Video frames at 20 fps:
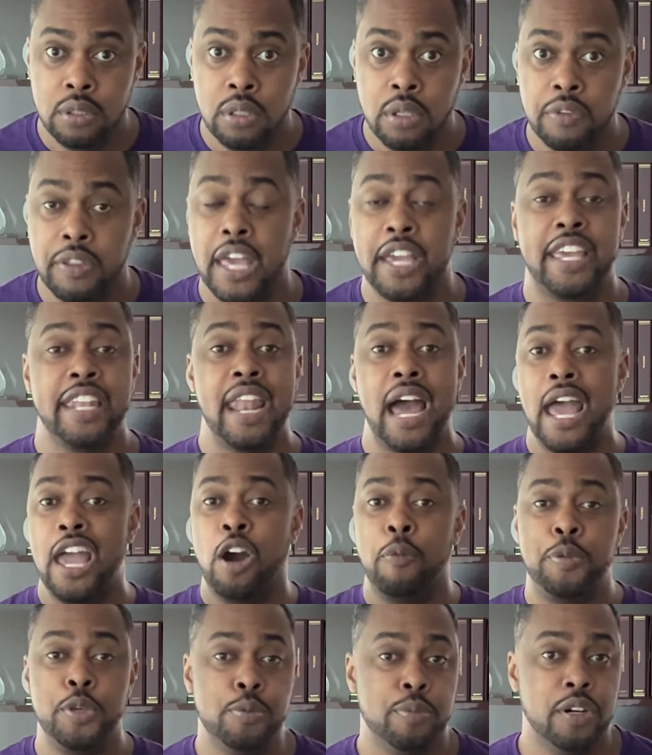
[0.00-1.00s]
They cannot
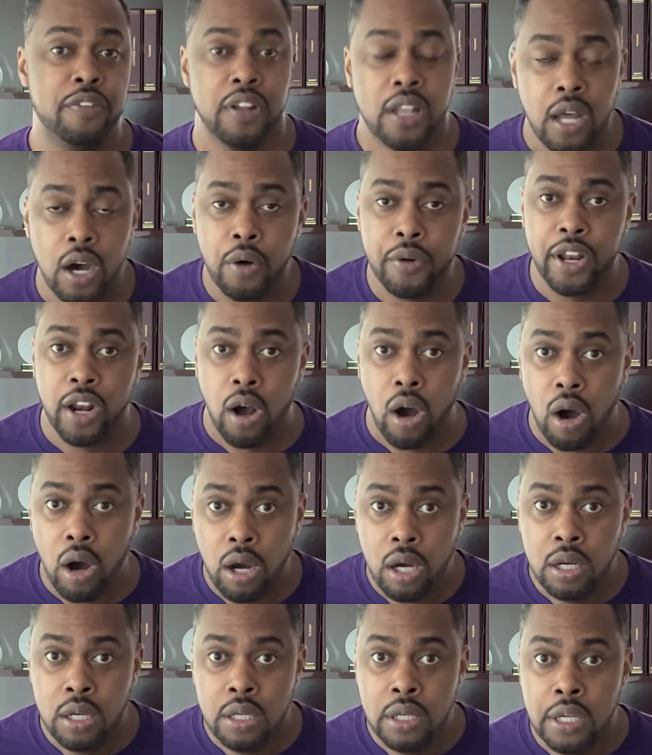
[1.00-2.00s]
help you move a loan at
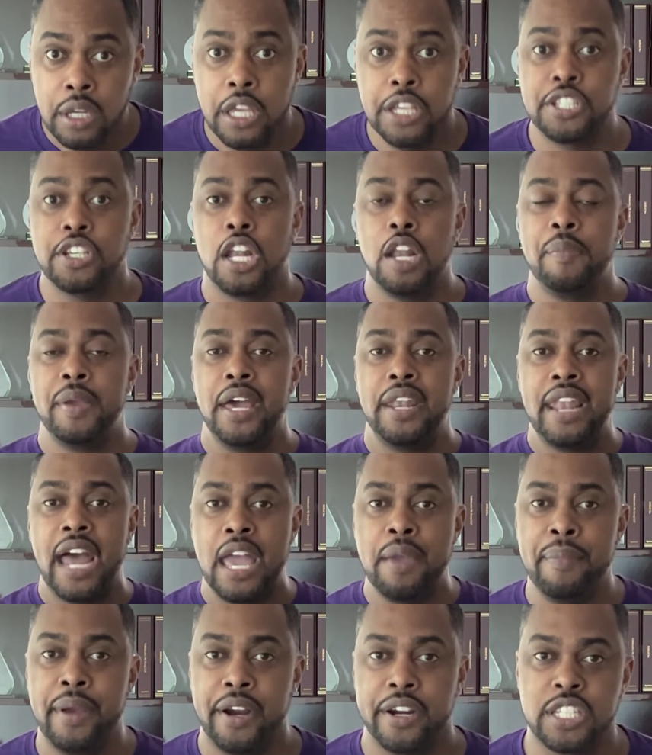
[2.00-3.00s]
all. It's going to be a
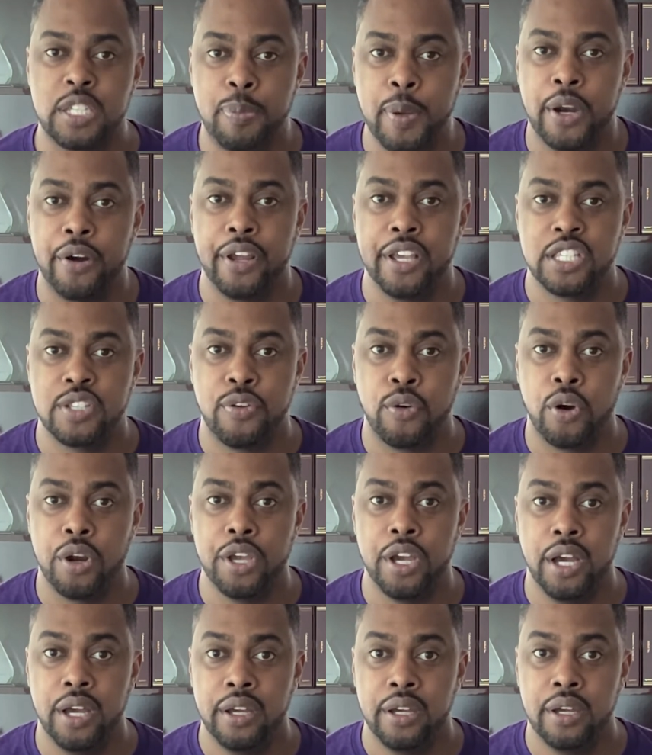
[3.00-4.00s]
nightmare experience for
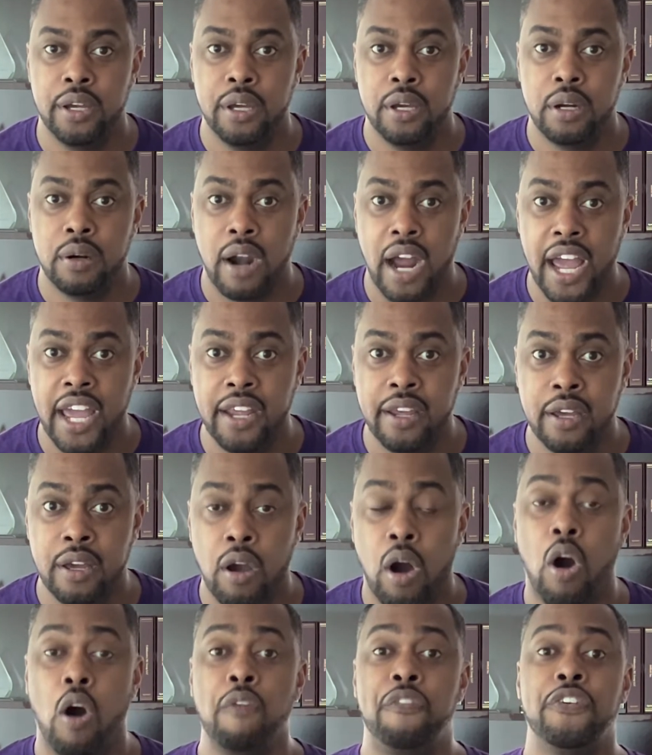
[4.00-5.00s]
you, right?
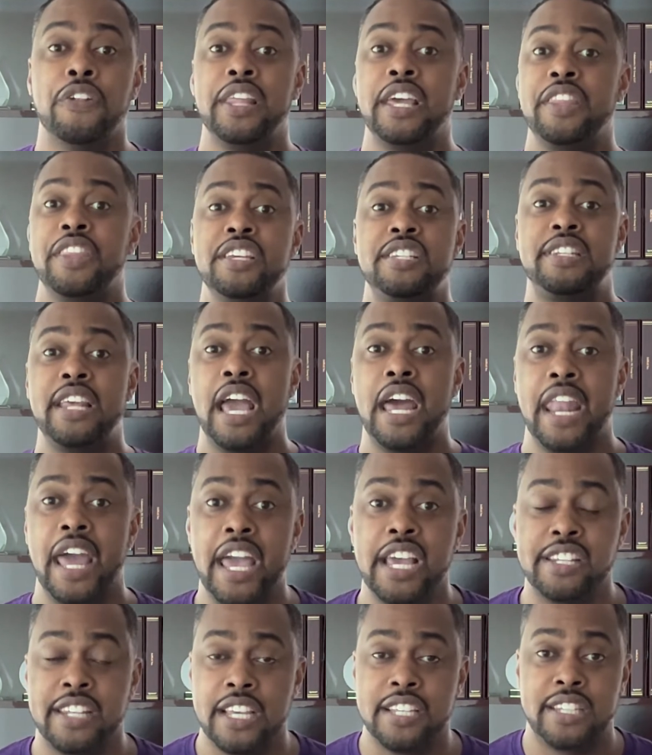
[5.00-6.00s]
Hopefully in this day and
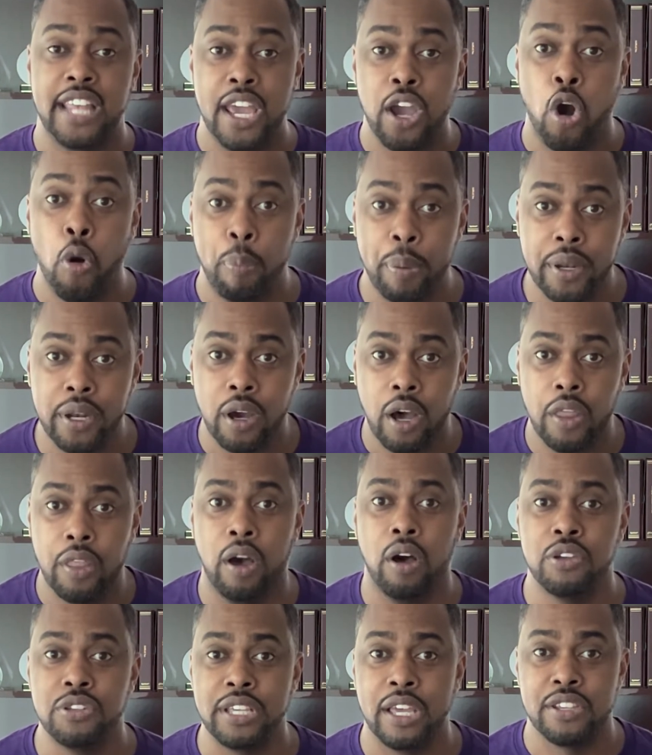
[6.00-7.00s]
age, they stay open on the
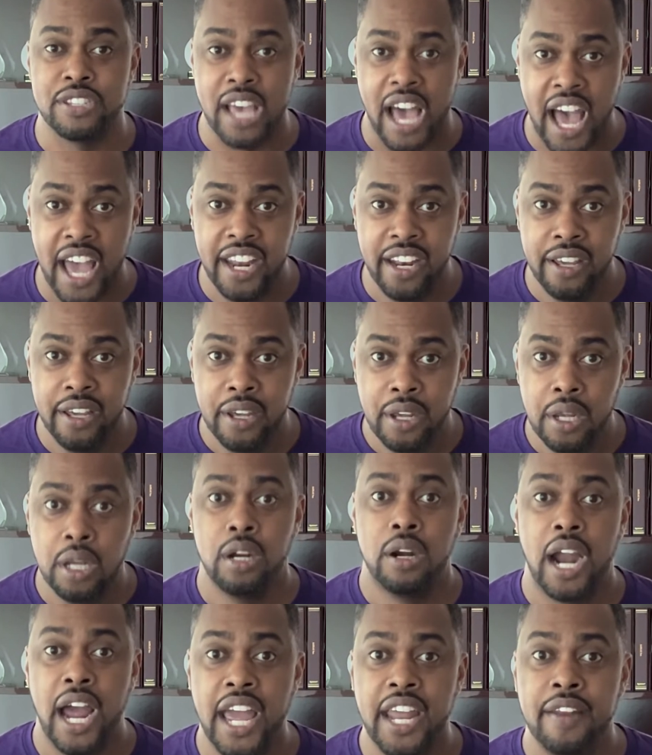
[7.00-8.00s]
wholesale side,
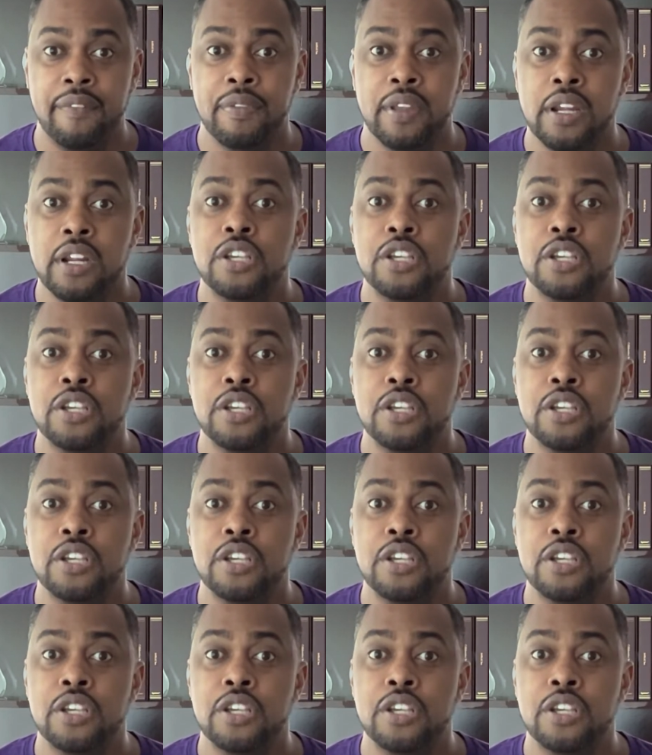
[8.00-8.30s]
right?